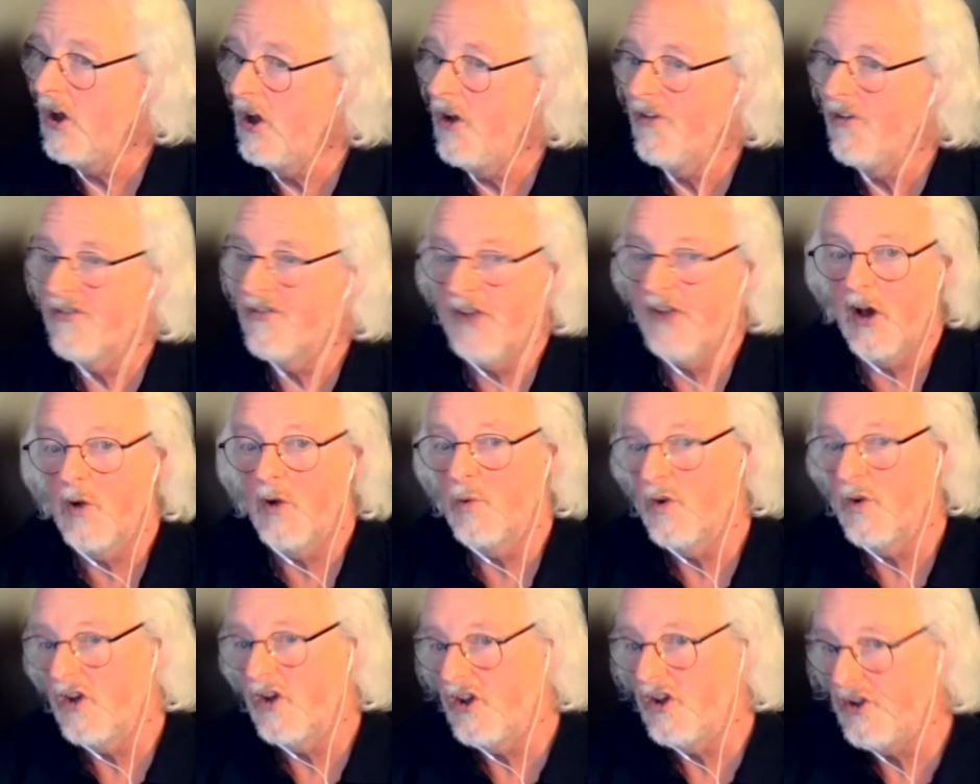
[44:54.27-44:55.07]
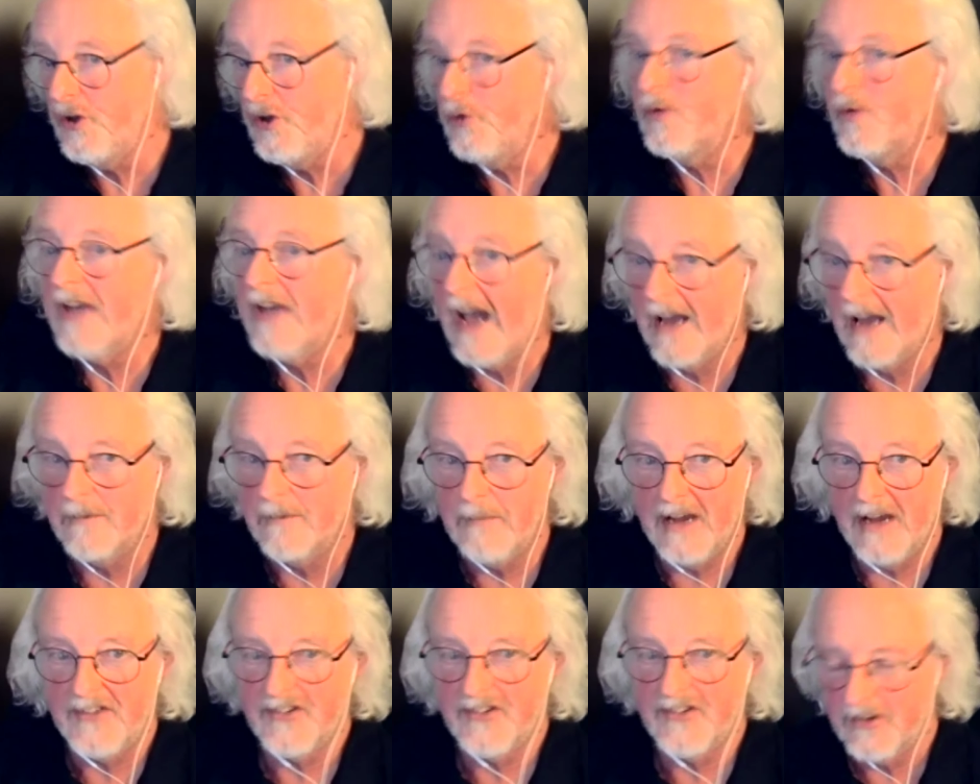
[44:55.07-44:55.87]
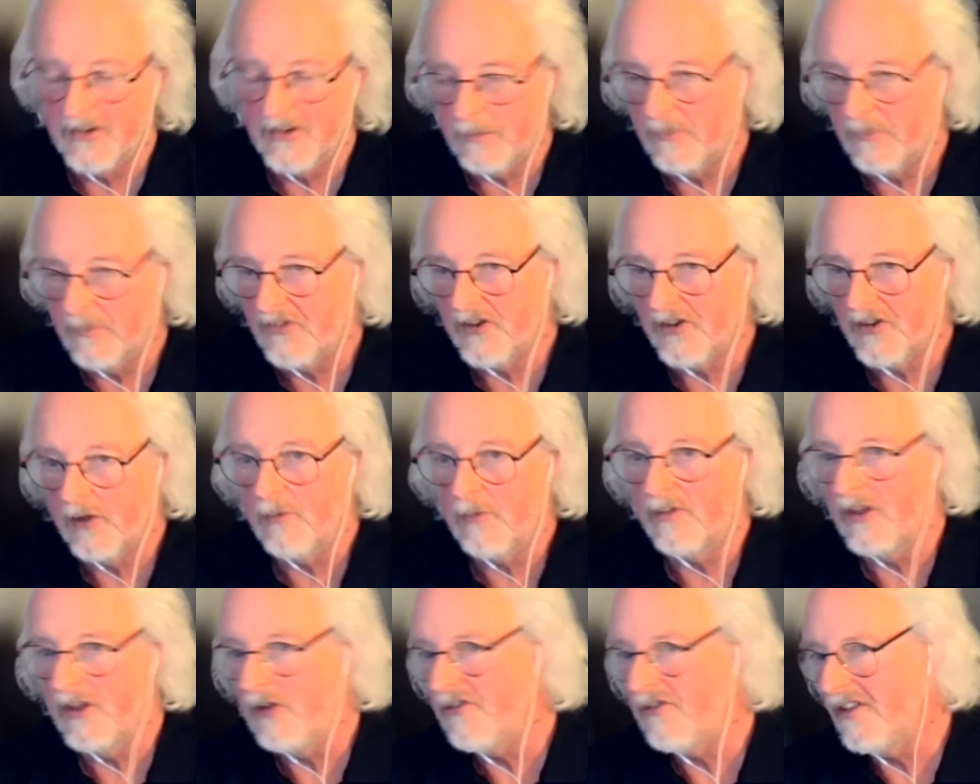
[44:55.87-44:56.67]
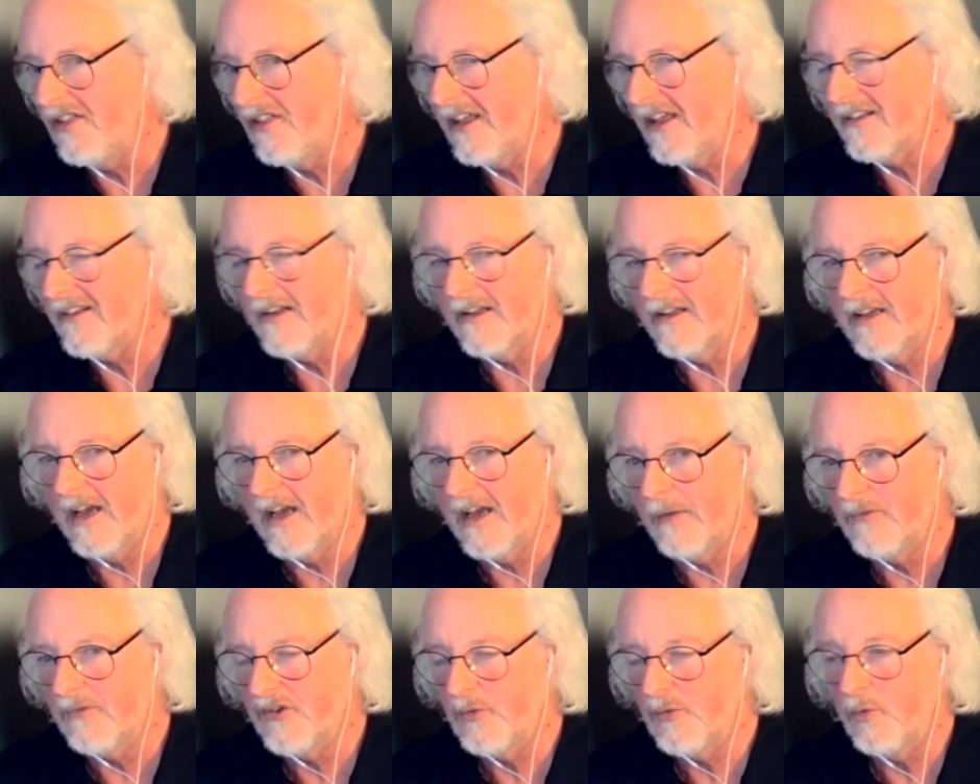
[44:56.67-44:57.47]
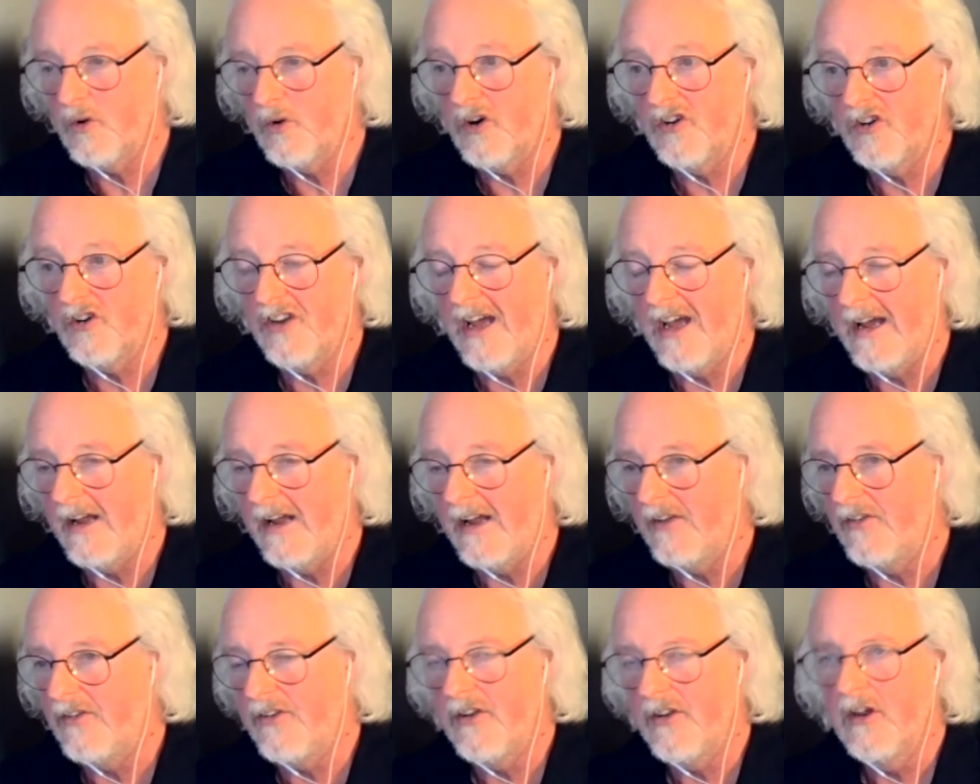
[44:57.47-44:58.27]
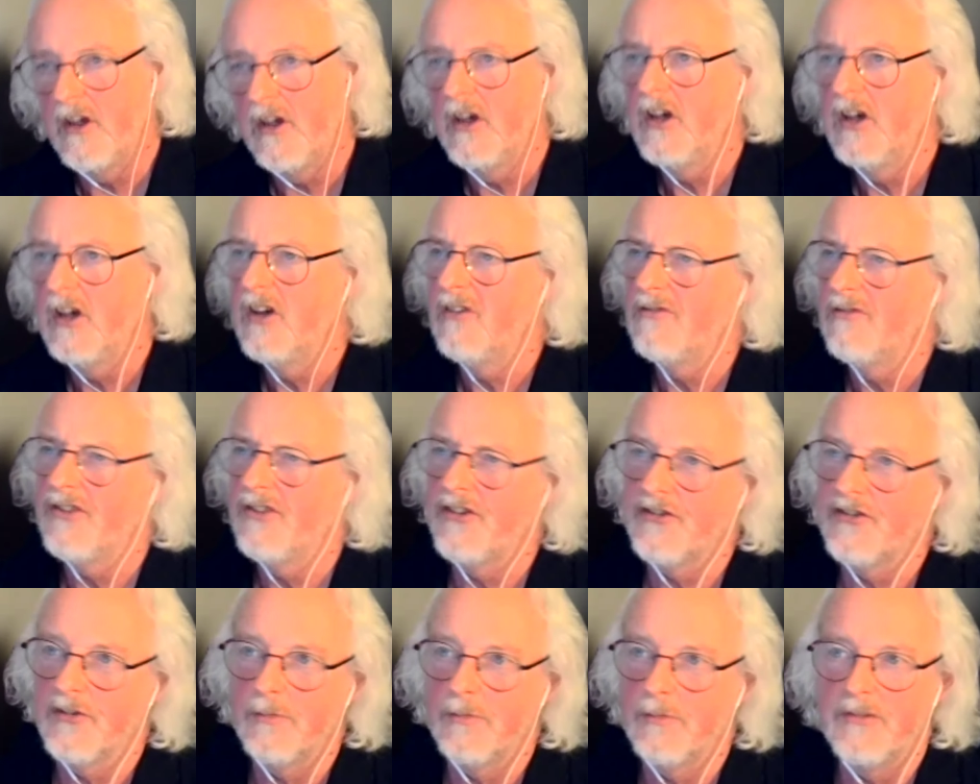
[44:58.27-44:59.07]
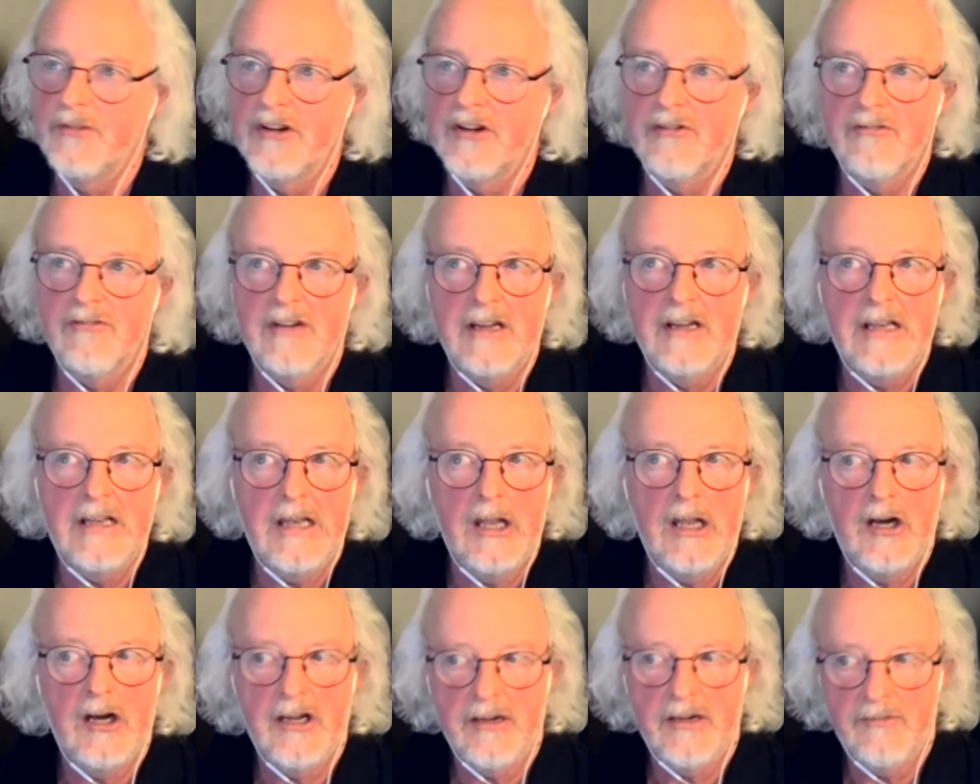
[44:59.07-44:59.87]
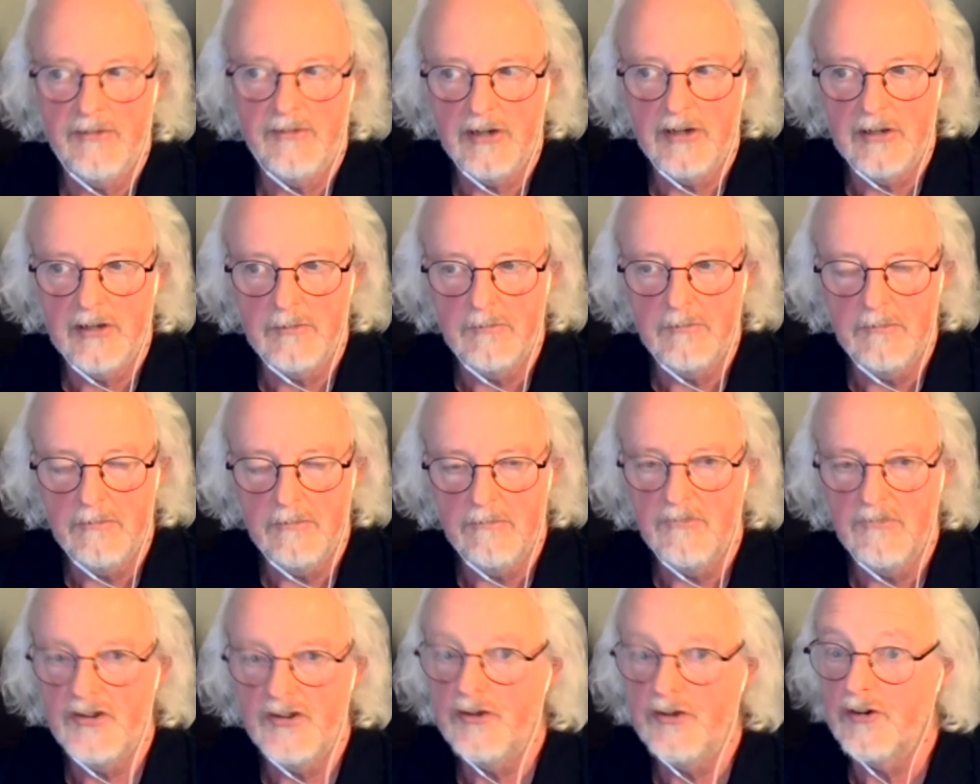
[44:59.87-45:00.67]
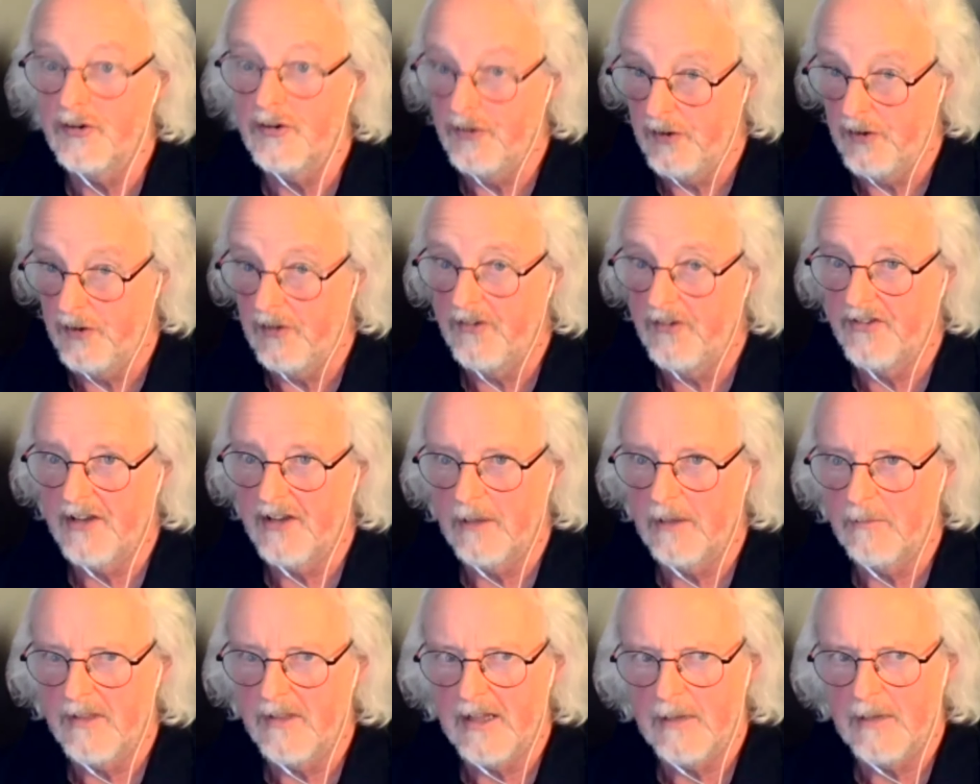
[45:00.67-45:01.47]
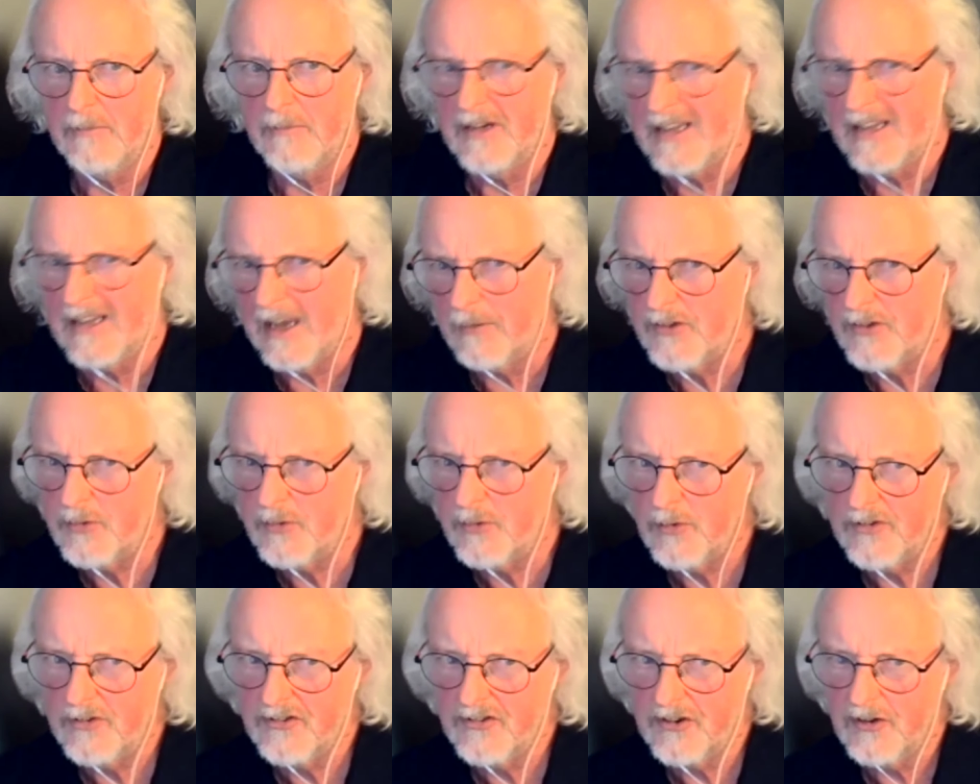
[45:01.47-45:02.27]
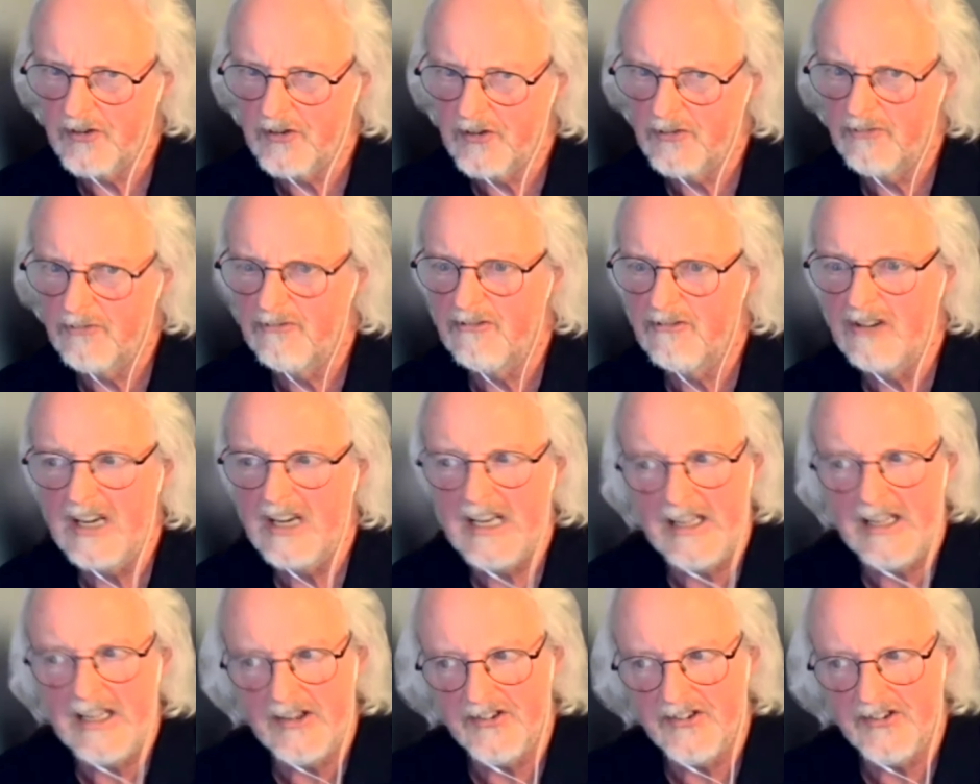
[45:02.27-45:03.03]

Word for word: So you can mask them. So if you're using things like Capture One and to some degree Lightroom, you can do the same thing, but Capture One's got a really